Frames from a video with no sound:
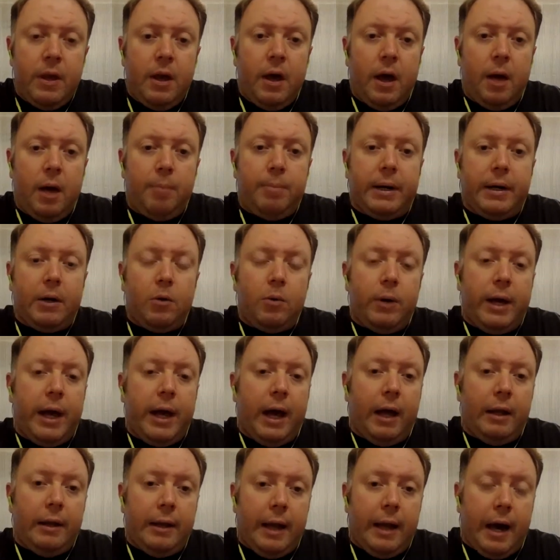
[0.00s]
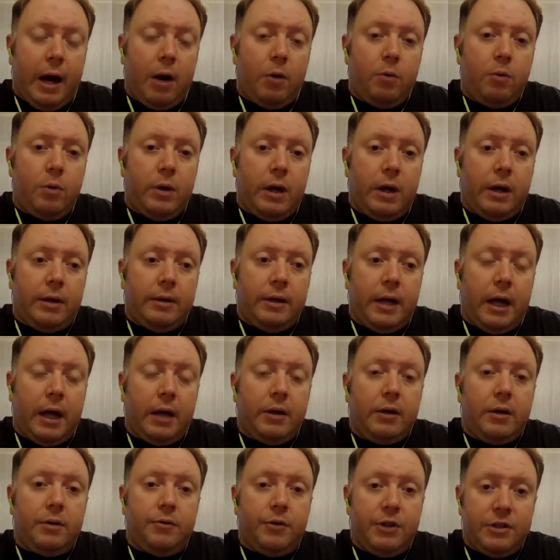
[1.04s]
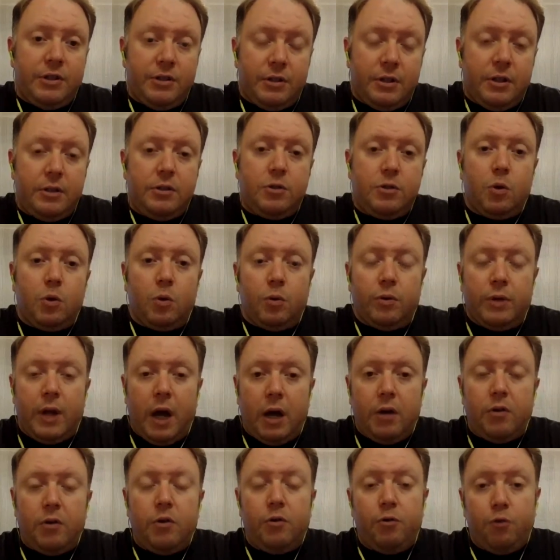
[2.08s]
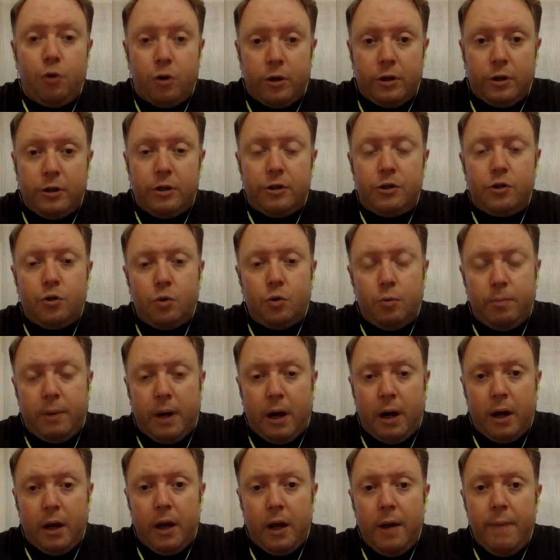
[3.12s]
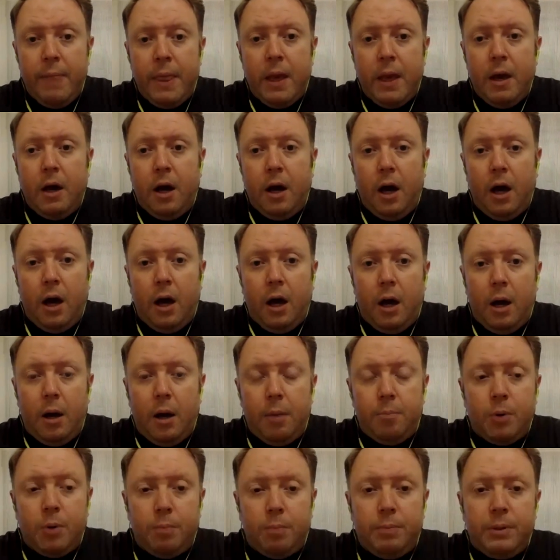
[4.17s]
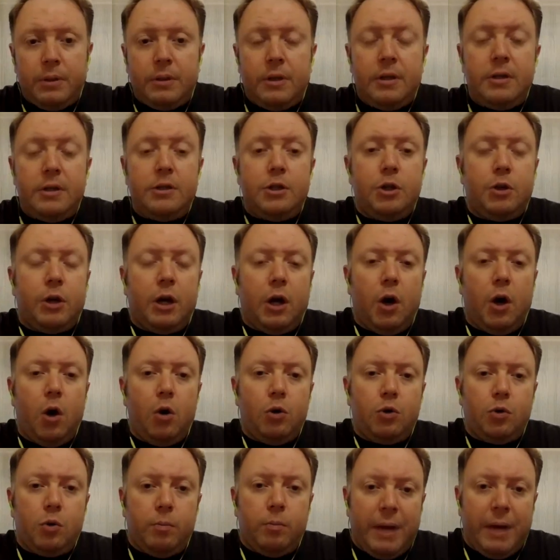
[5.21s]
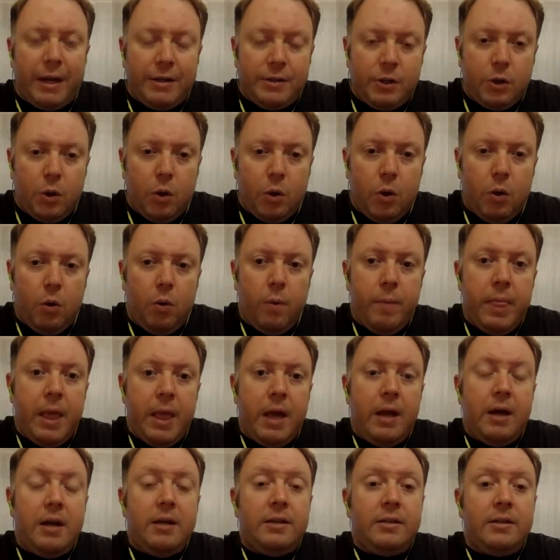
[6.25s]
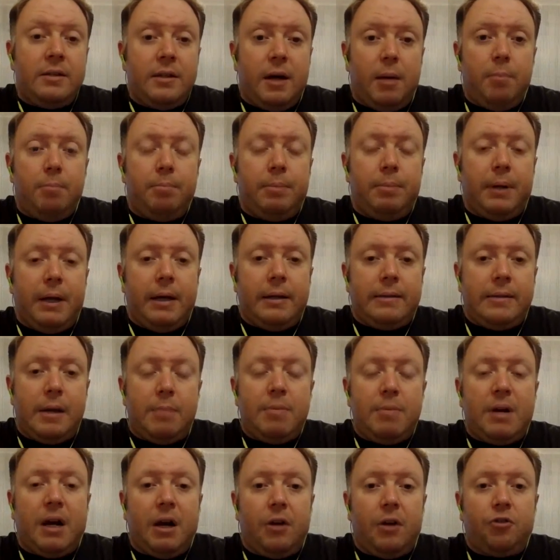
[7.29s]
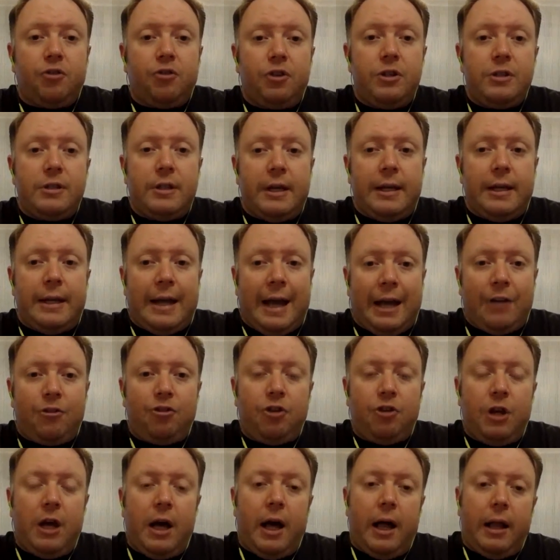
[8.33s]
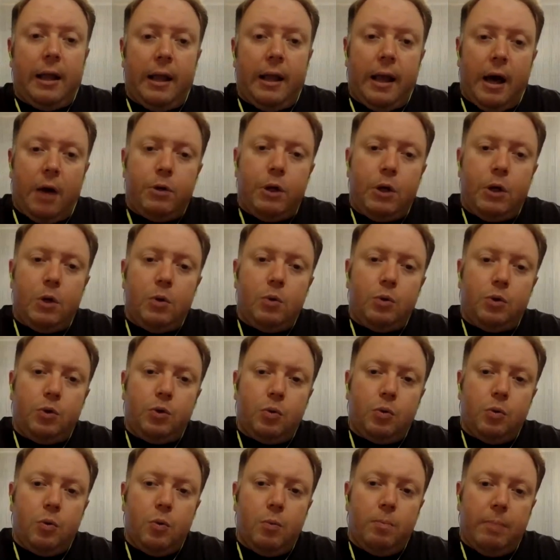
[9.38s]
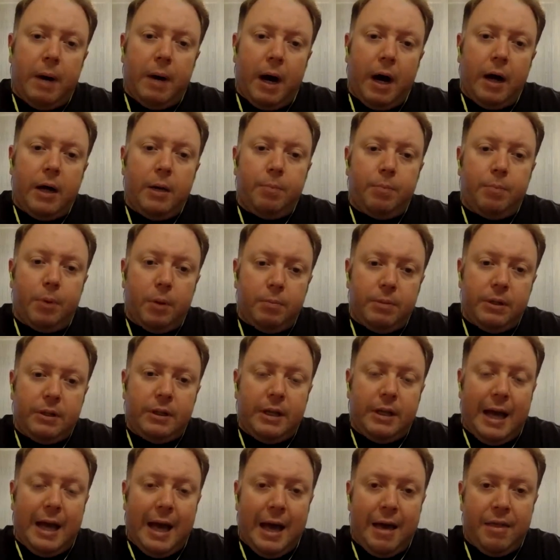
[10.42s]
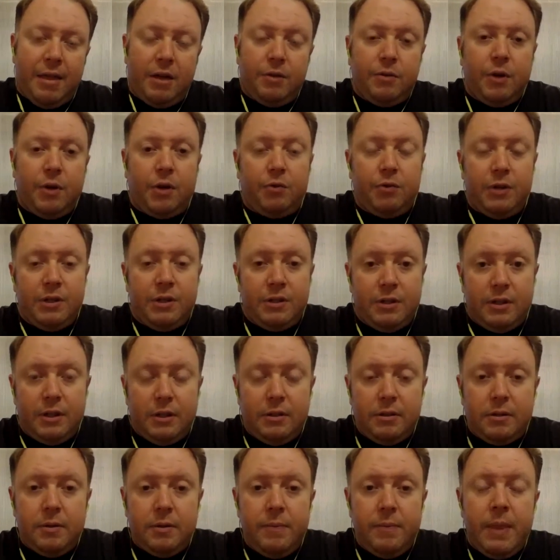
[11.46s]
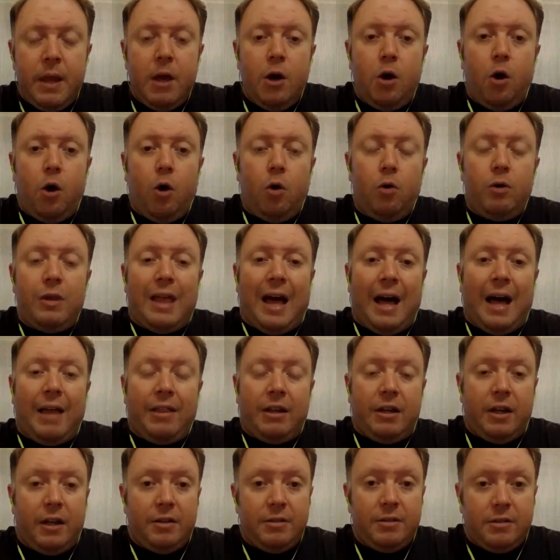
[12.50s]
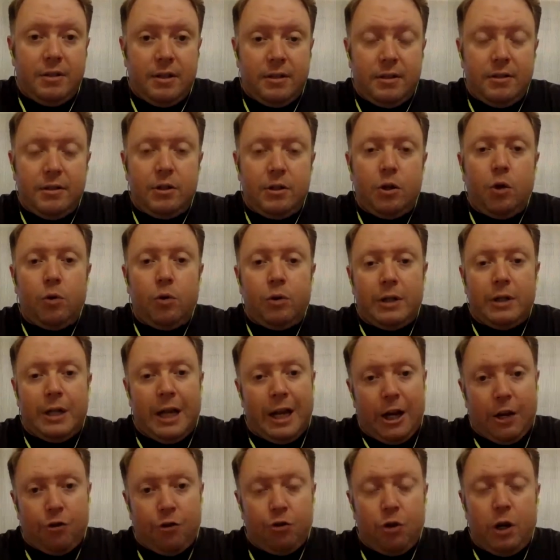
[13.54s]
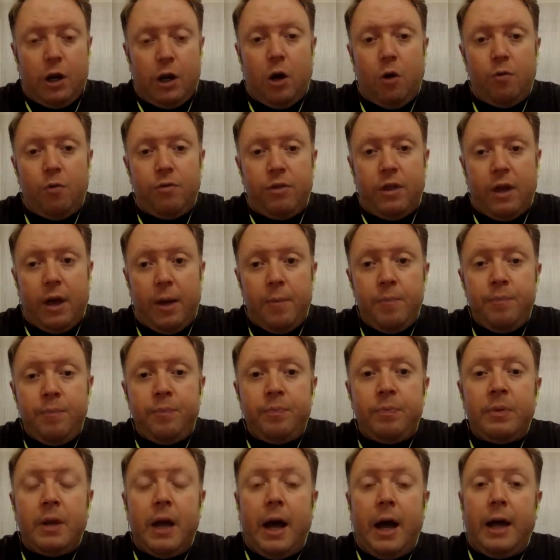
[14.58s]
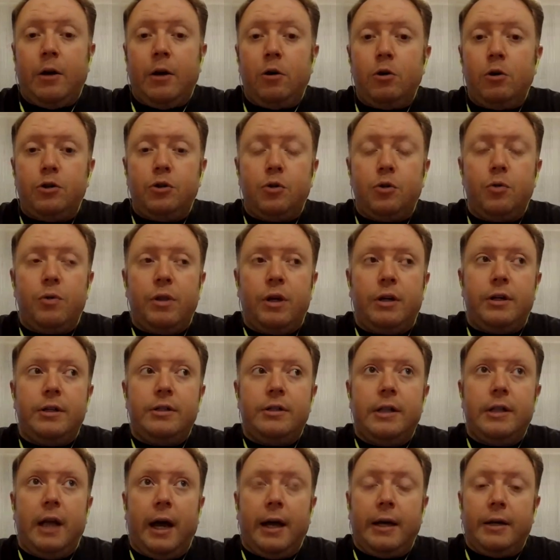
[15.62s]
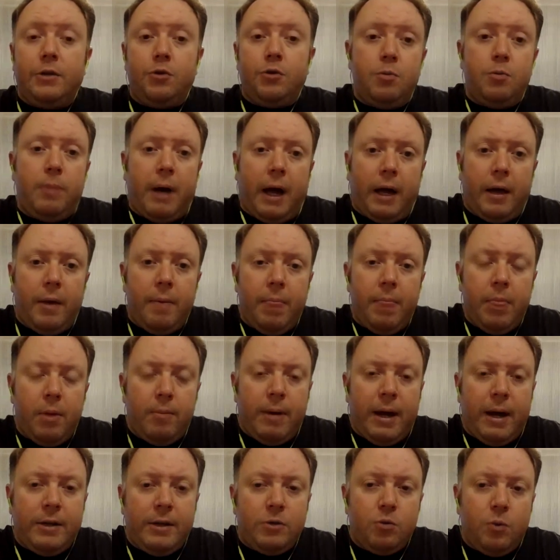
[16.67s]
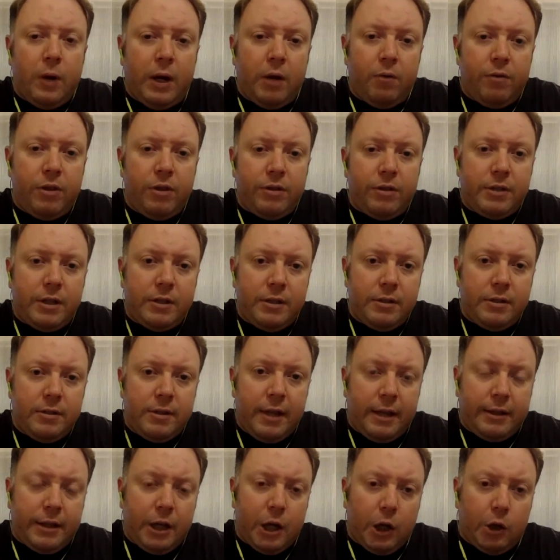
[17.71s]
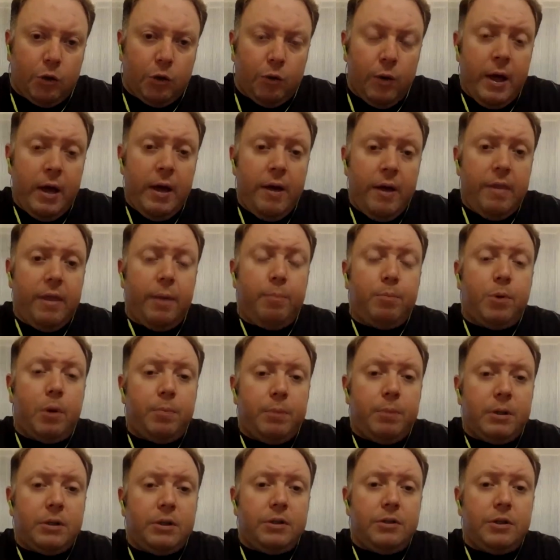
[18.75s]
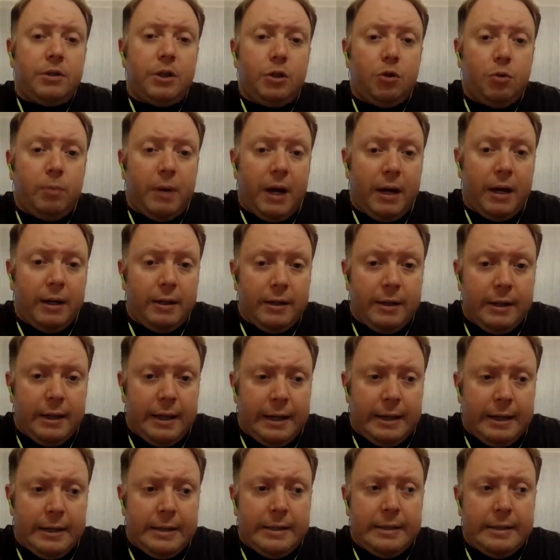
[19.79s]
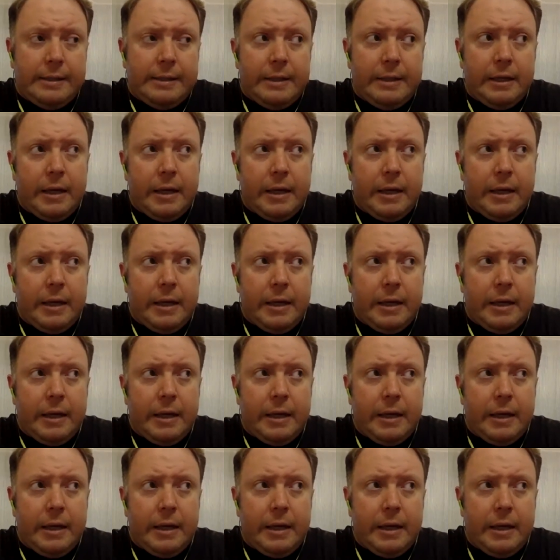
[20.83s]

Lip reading: Paraguay allow non-residents or non-foreigners to buy properties. You can go to Mexico. Some countries in Asia allow you to buy a property as a non-resident or as a non-citizen or a non-national of the. And also there is like Dubai. Dubai is one of the cities that you can do. The properties in Dubai is